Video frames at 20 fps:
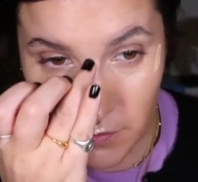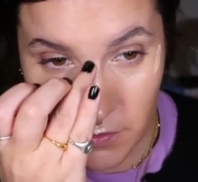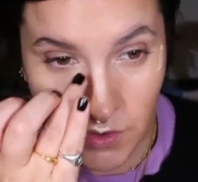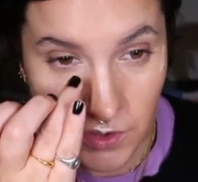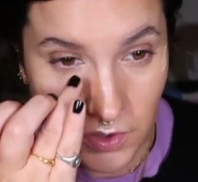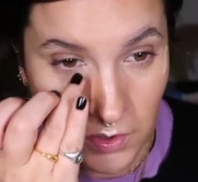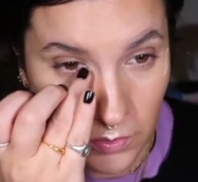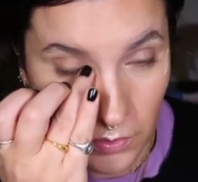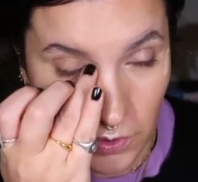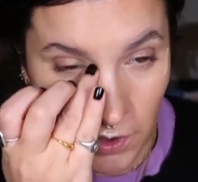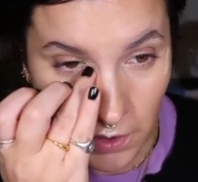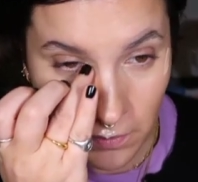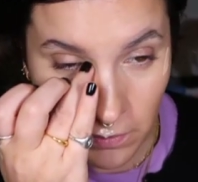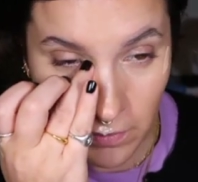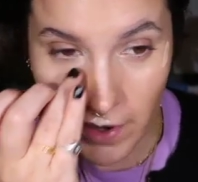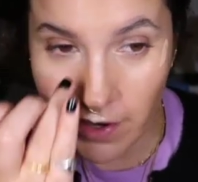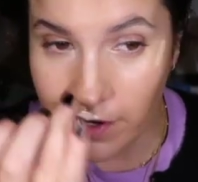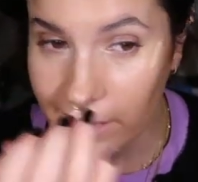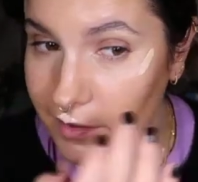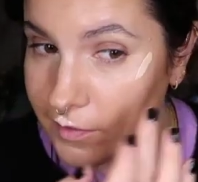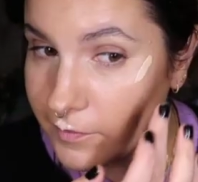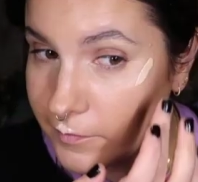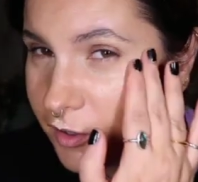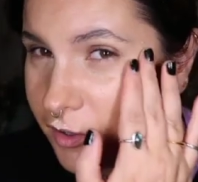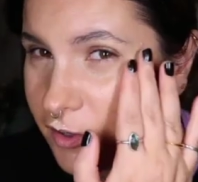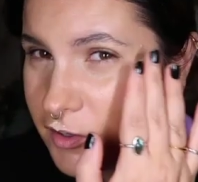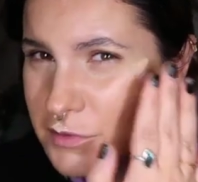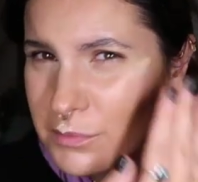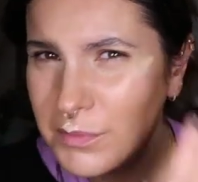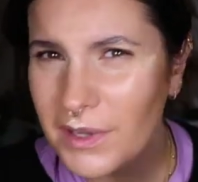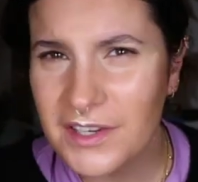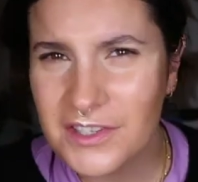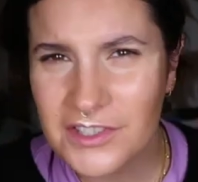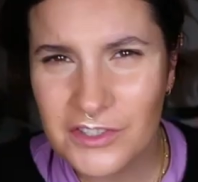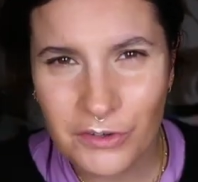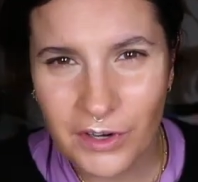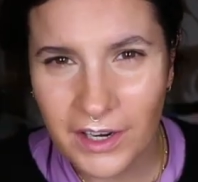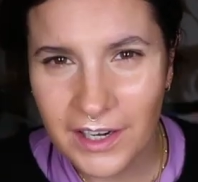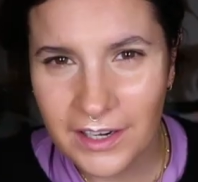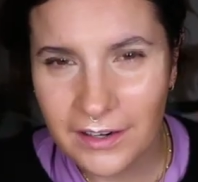Sorted, mate. Who's my
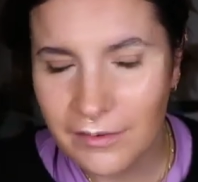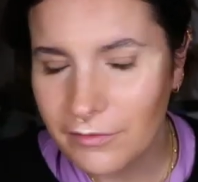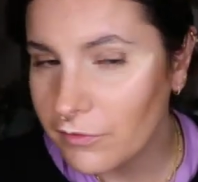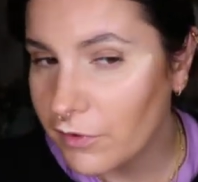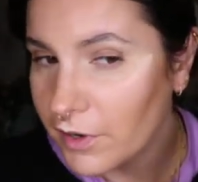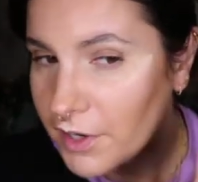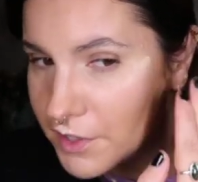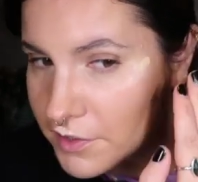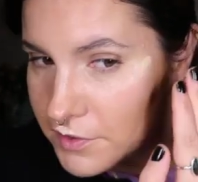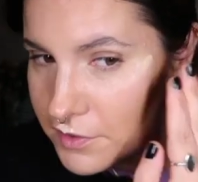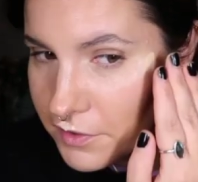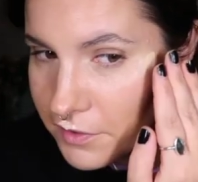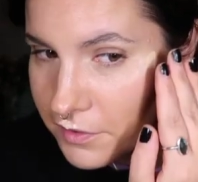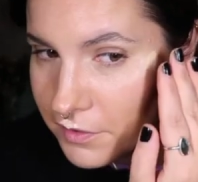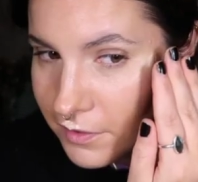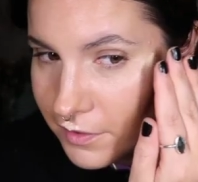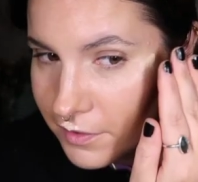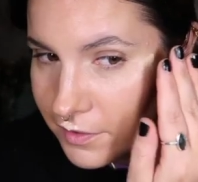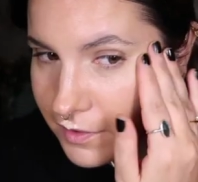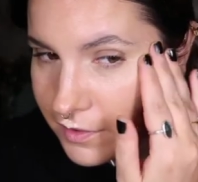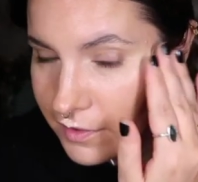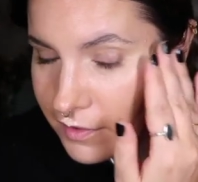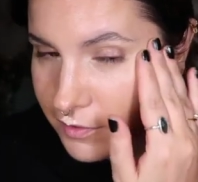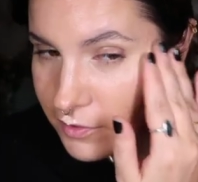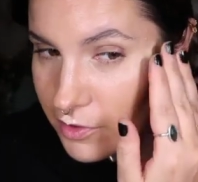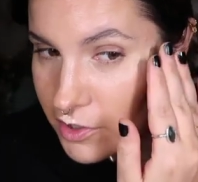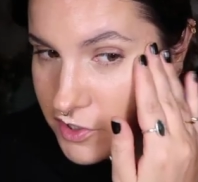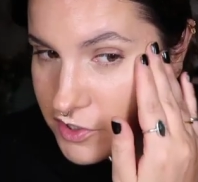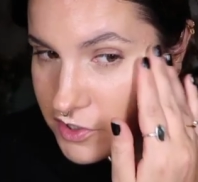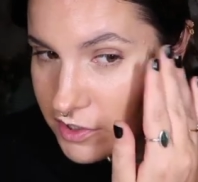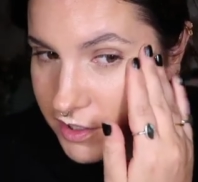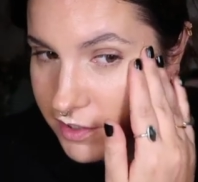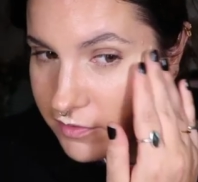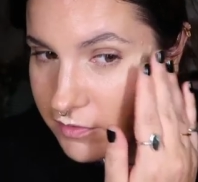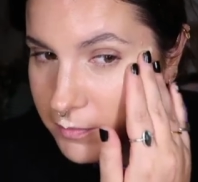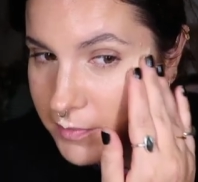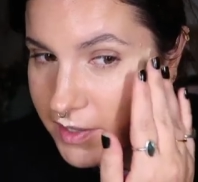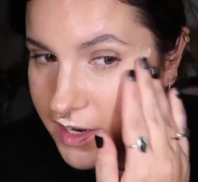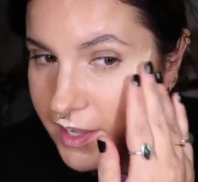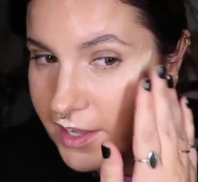Australian friend? We should give
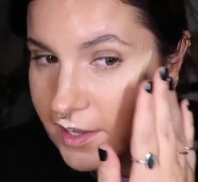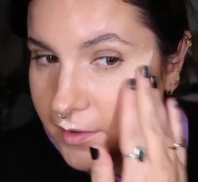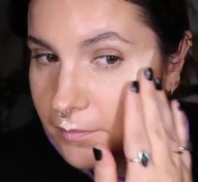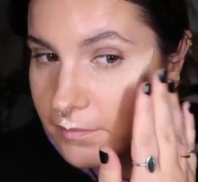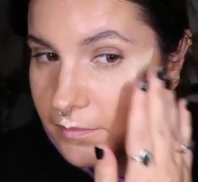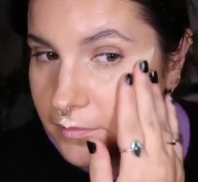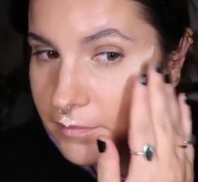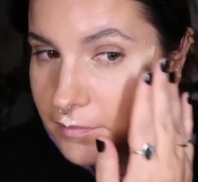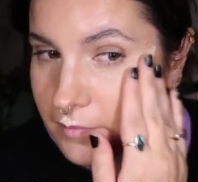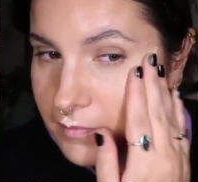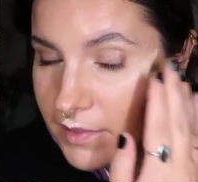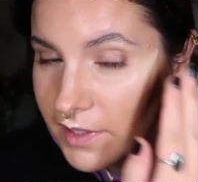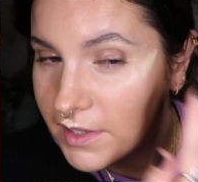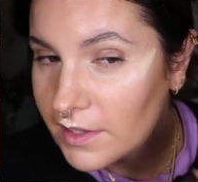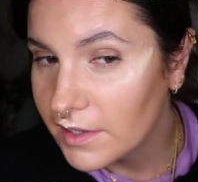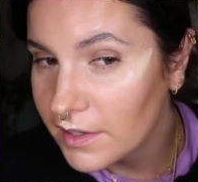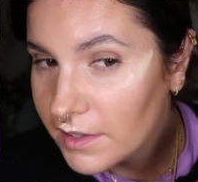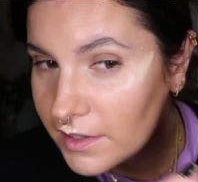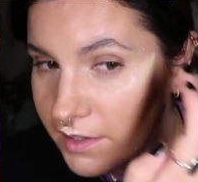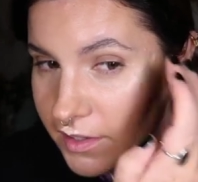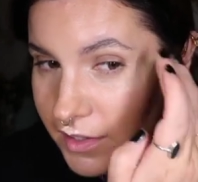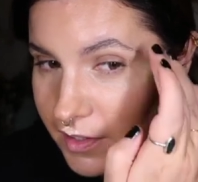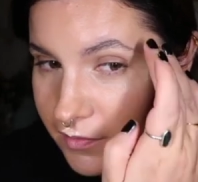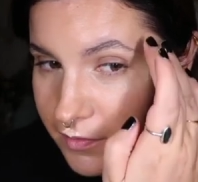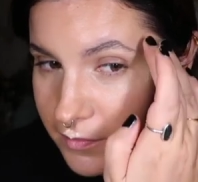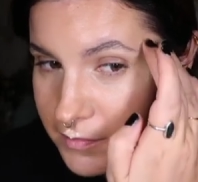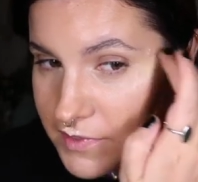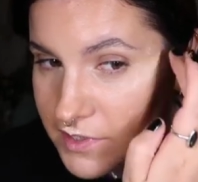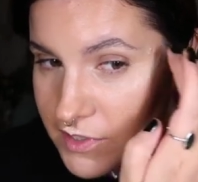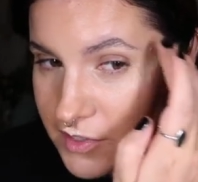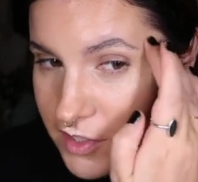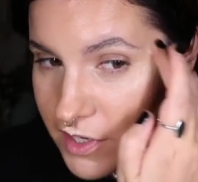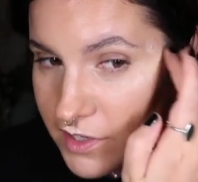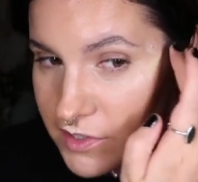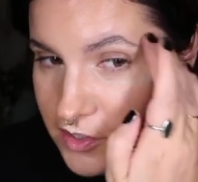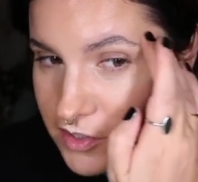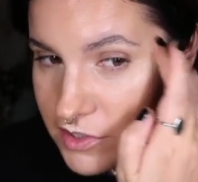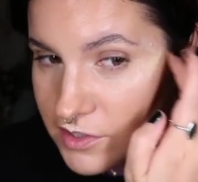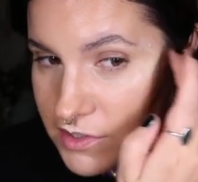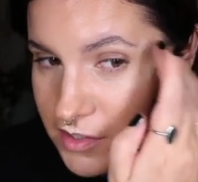him a name. Give him
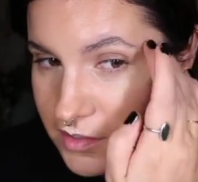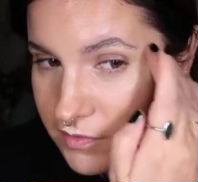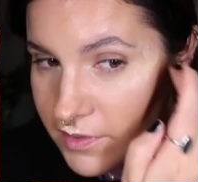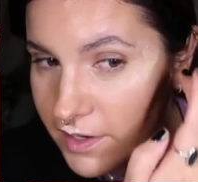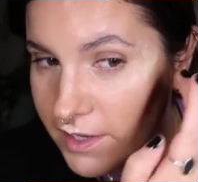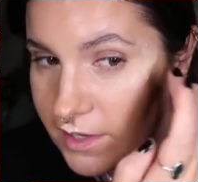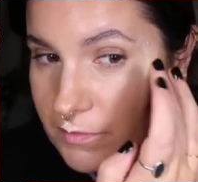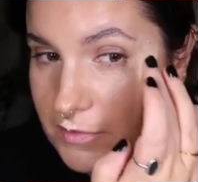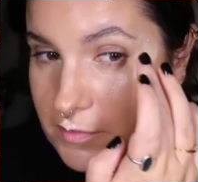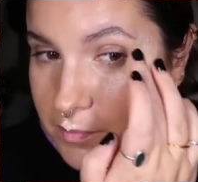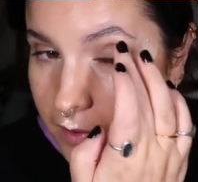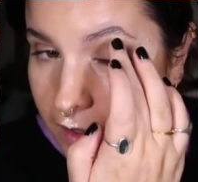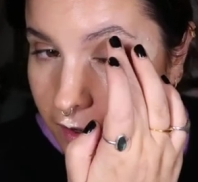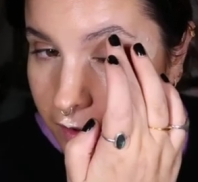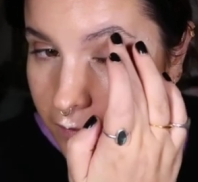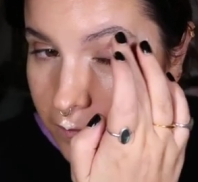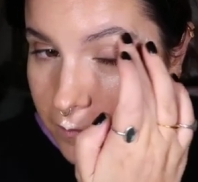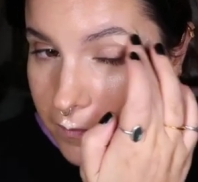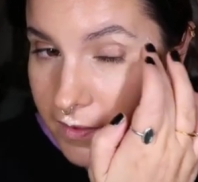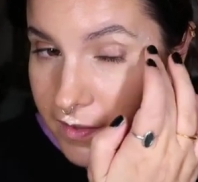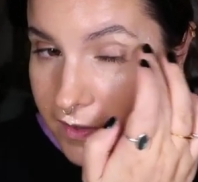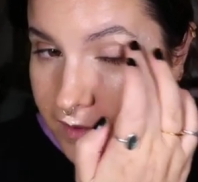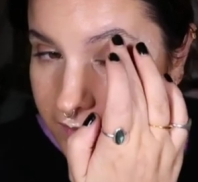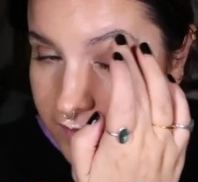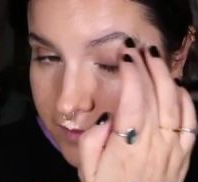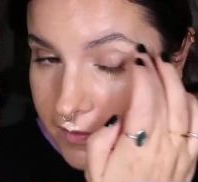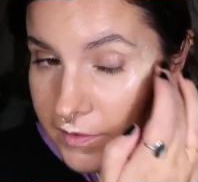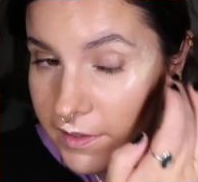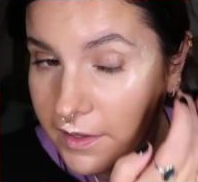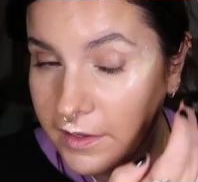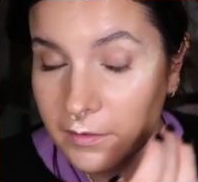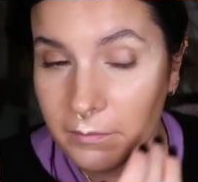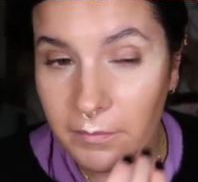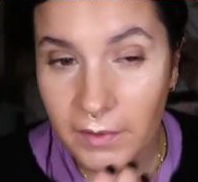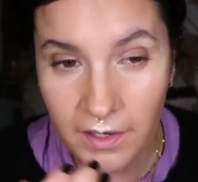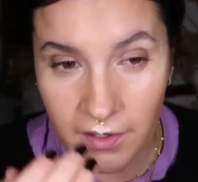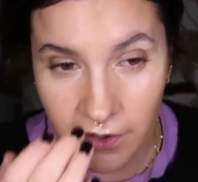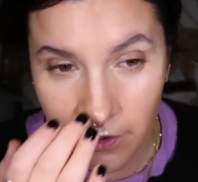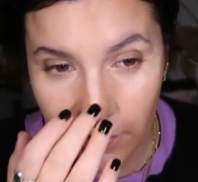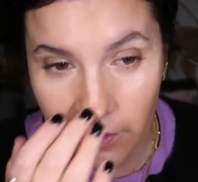suggestions of names below, please. And that could
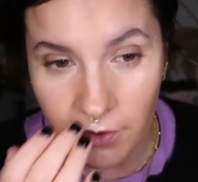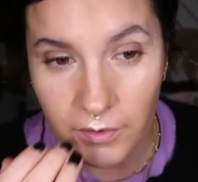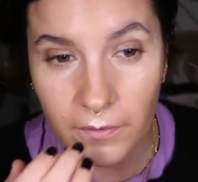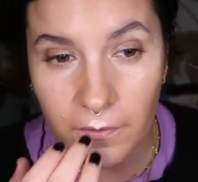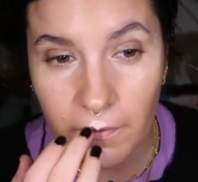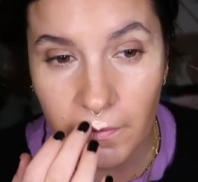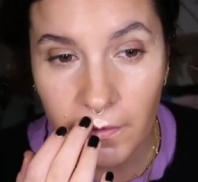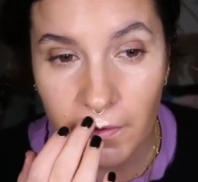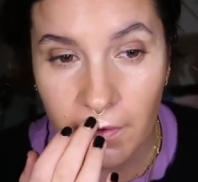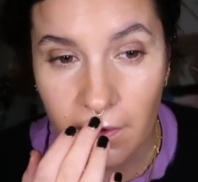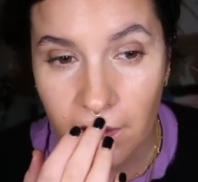be a new